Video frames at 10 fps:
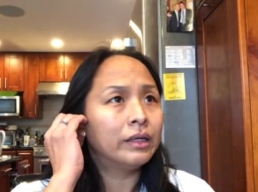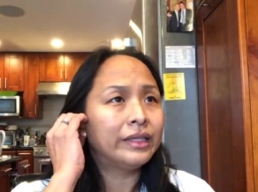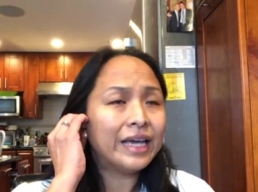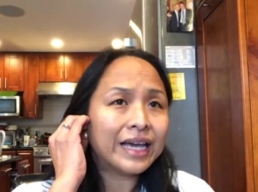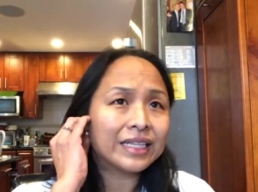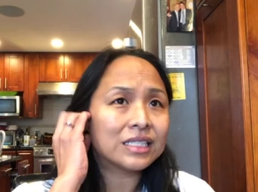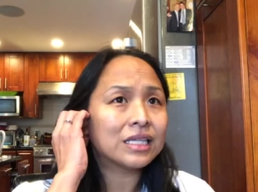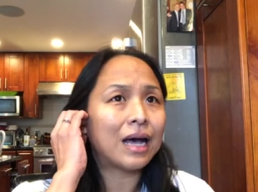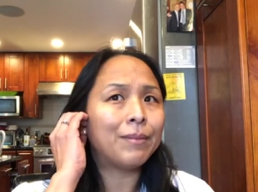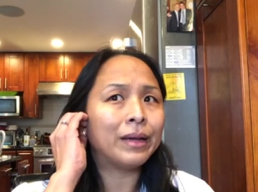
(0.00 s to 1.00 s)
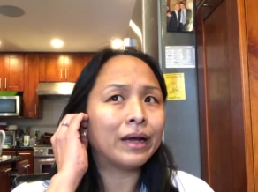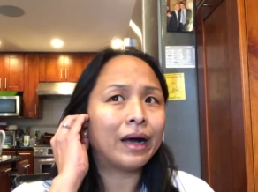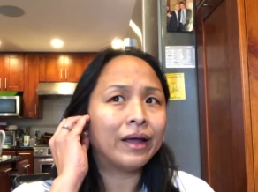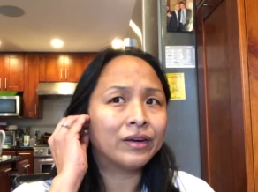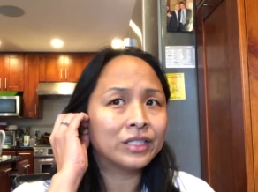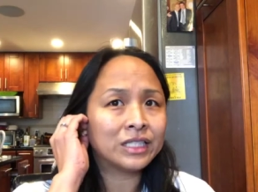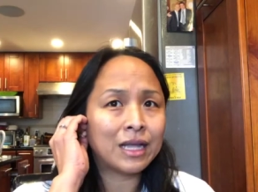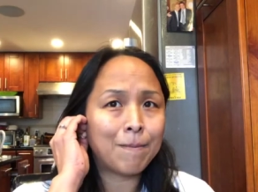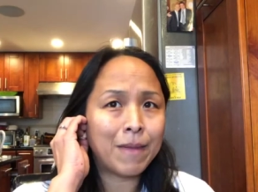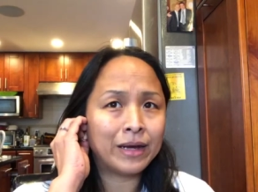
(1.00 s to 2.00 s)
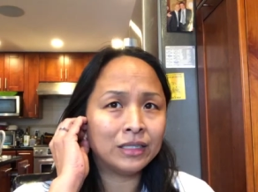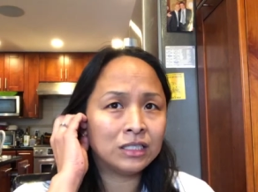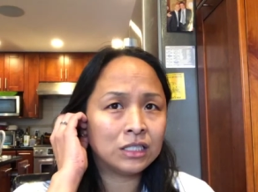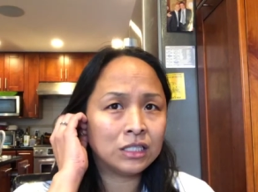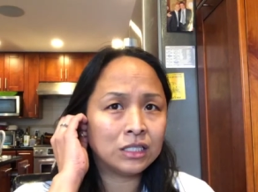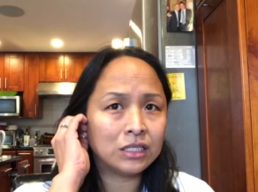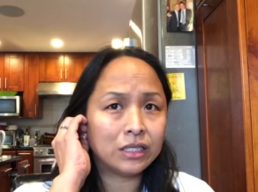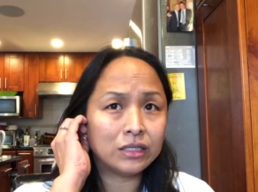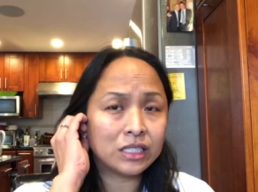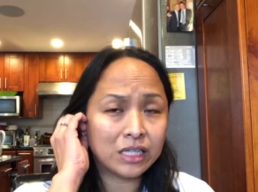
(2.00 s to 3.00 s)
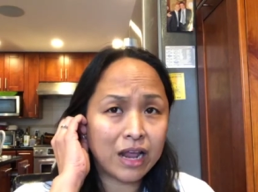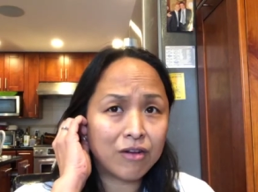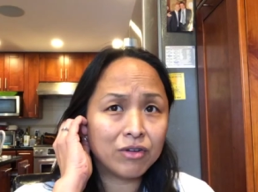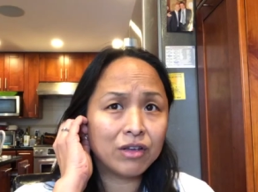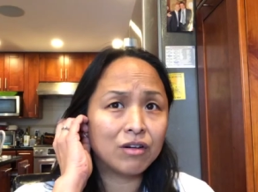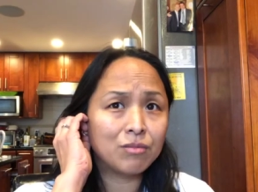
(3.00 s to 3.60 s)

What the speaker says: Yes, I mean, I understand many scenario,